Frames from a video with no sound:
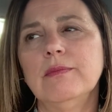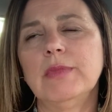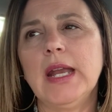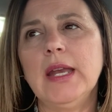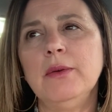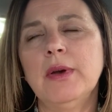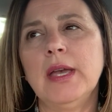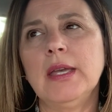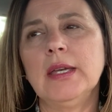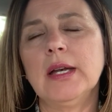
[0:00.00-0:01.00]
but
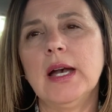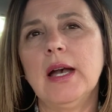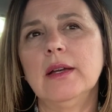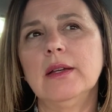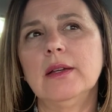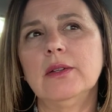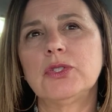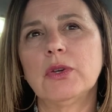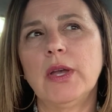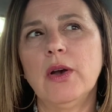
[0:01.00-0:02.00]
anyway,
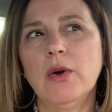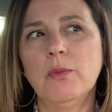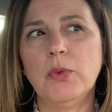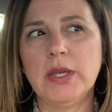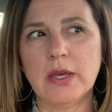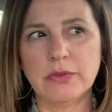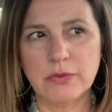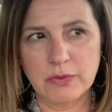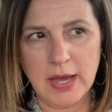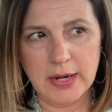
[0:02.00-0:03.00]
so I hope we get
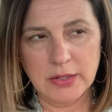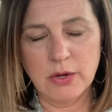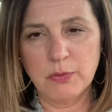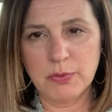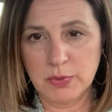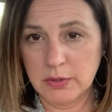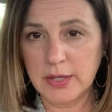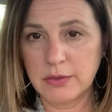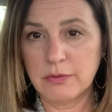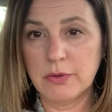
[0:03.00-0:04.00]
through that. I know we will
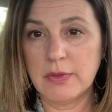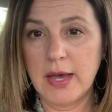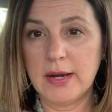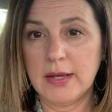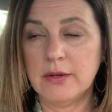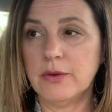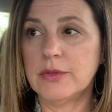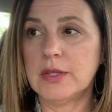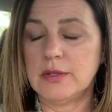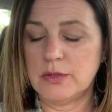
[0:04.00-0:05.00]
get through that. I know
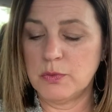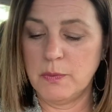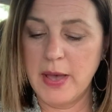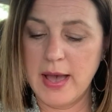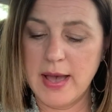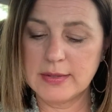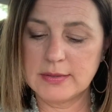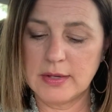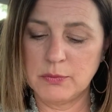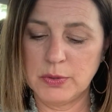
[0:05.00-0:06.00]
that this will
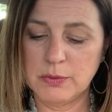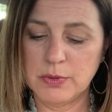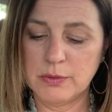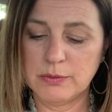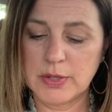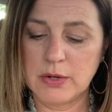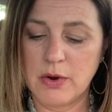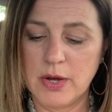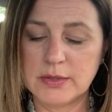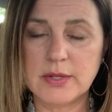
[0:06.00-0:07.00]
pass and we will get
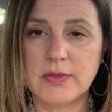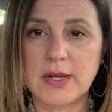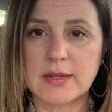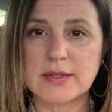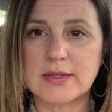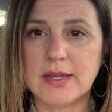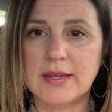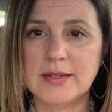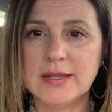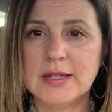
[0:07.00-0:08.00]
on to the next
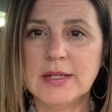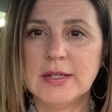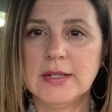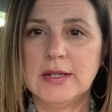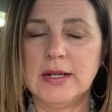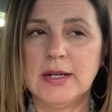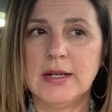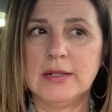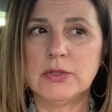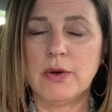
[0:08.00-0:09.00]
thing.
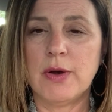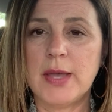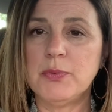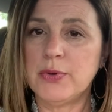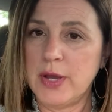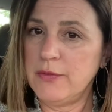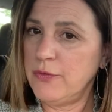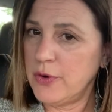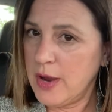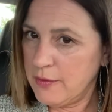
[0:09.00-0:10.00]
Uh, so I pray
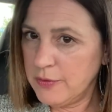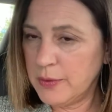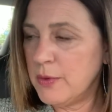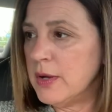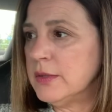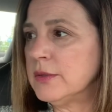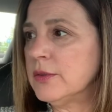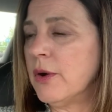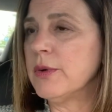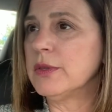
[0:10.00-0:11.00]
for everyone
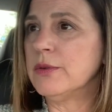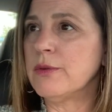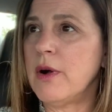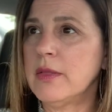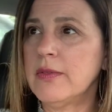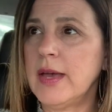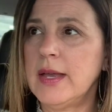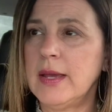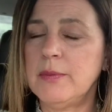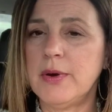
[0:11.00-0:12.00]
going through all of
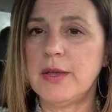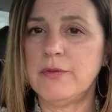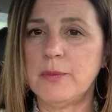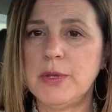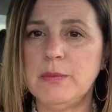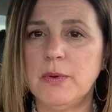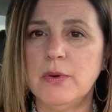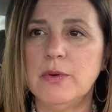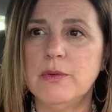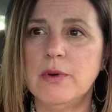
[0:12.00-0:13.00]
that. I pray for
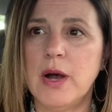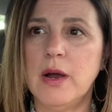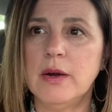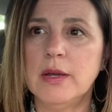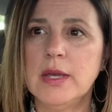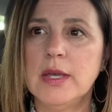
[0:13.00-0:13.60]
people who are